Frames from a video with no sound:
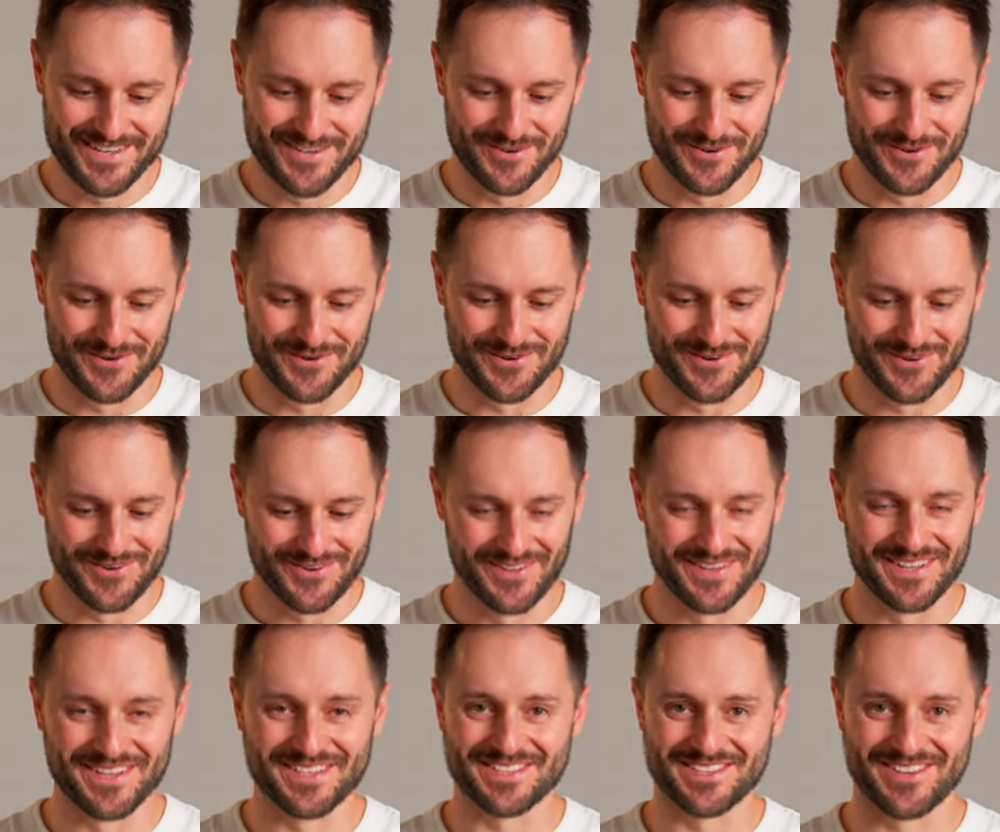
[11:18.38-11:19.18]
Ooh,
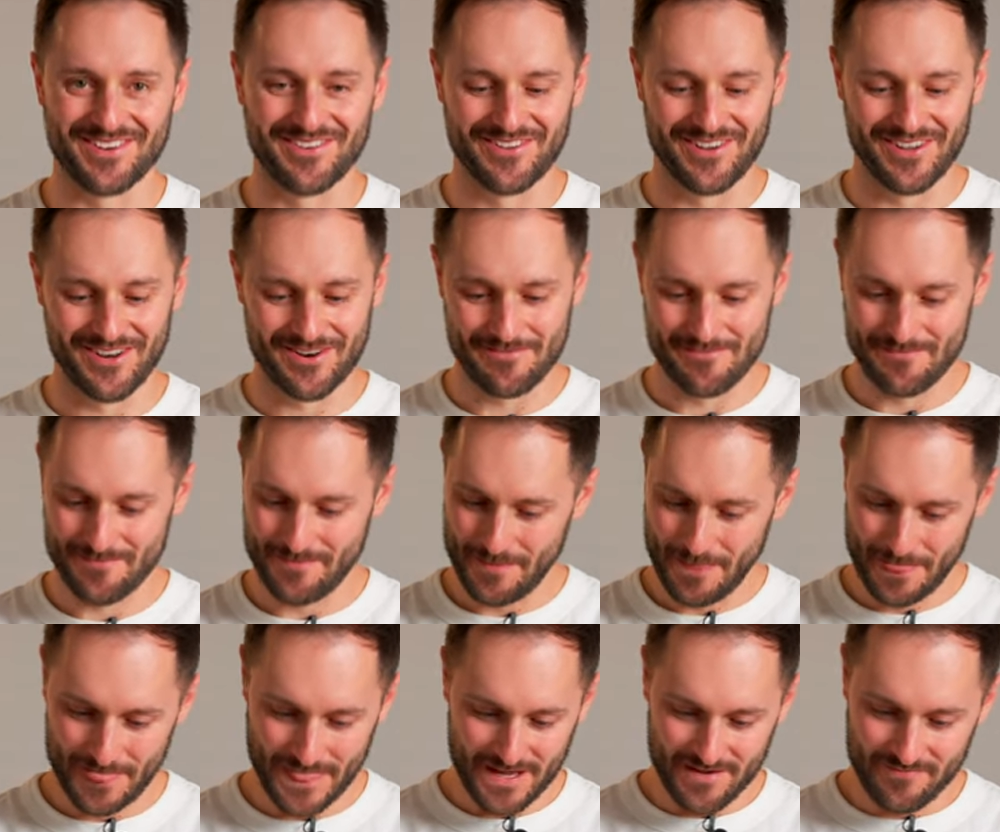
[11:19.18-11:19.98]
that's so good.
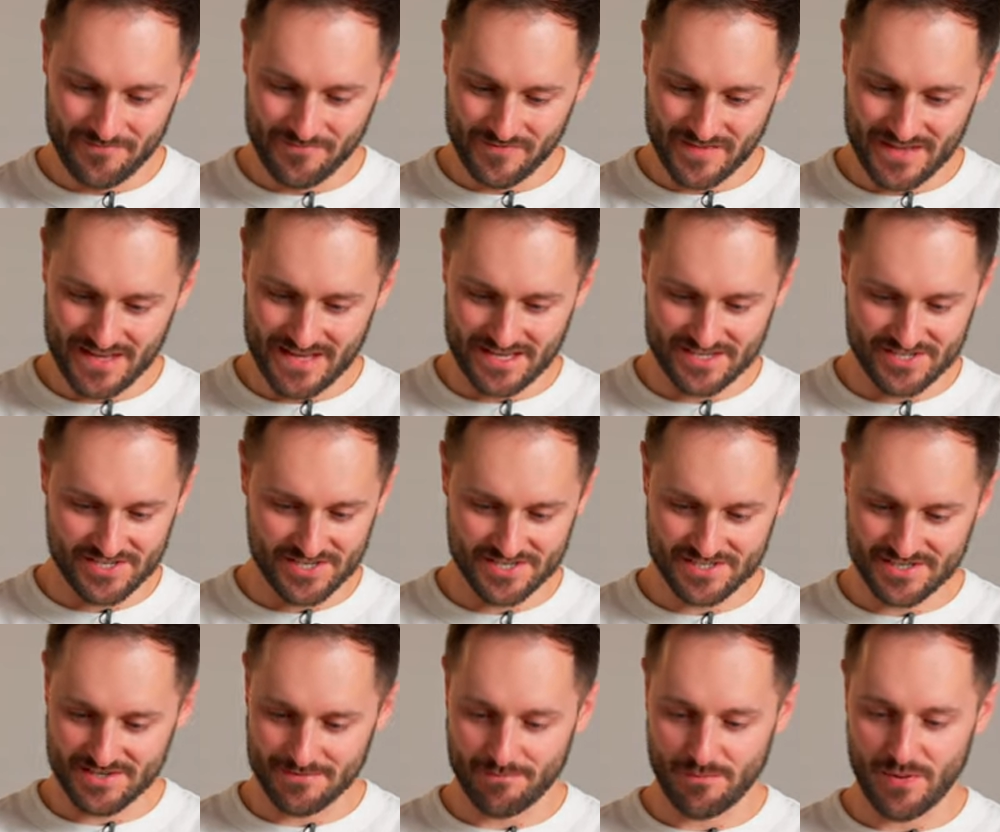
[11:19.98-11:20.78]
It's
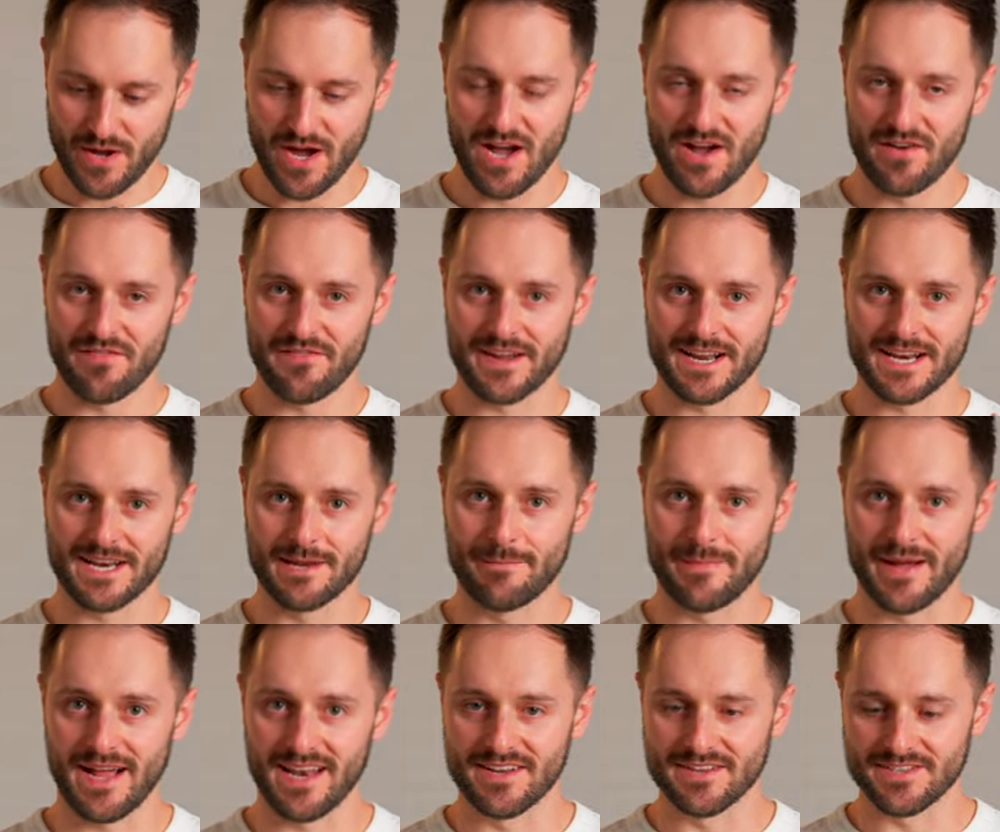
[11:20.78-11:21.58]
just a perfectly
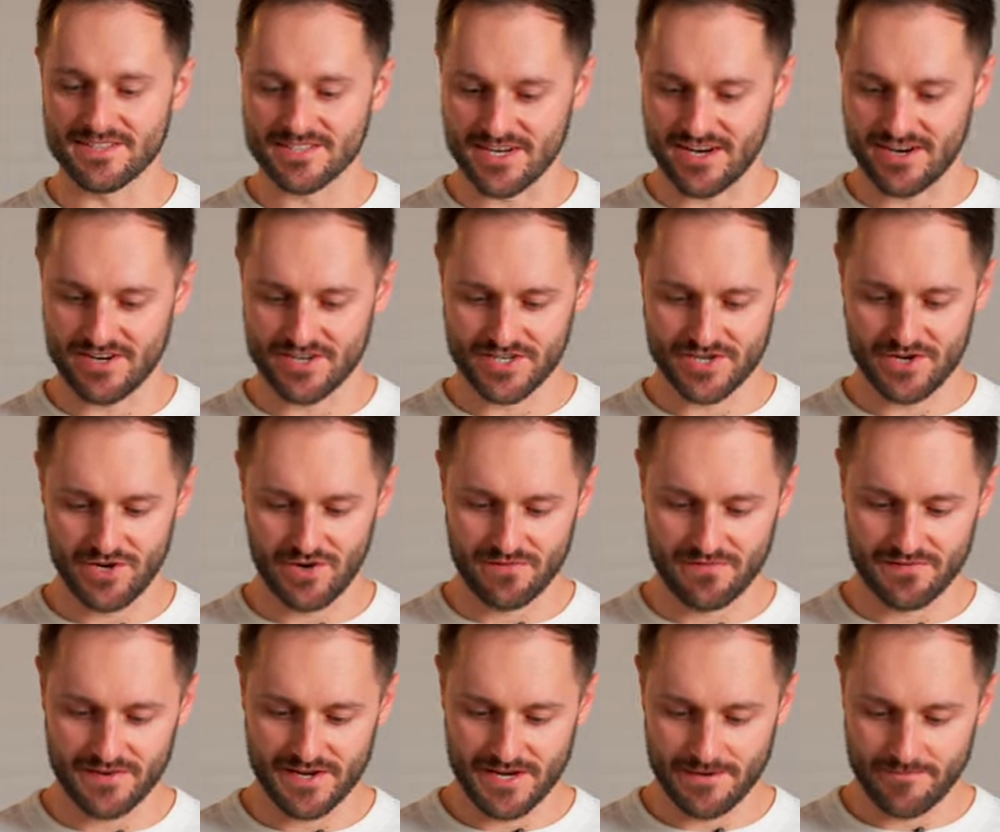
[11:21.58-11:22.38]
balanced Irish
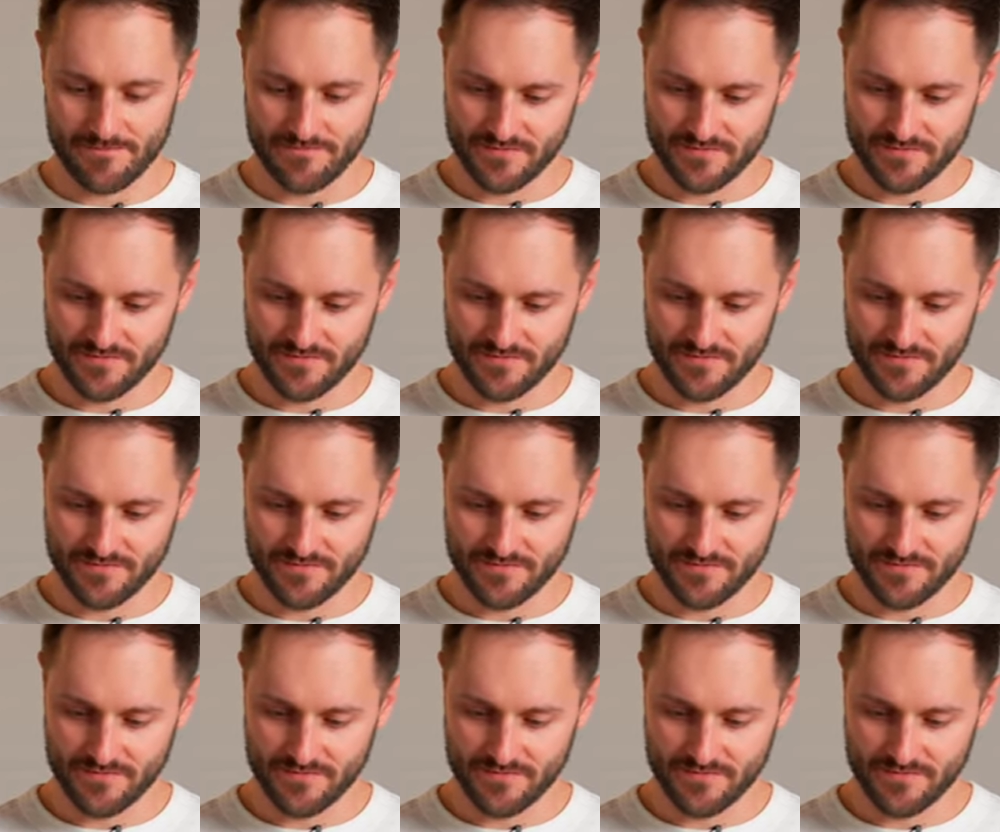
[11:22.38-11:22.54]
coffee,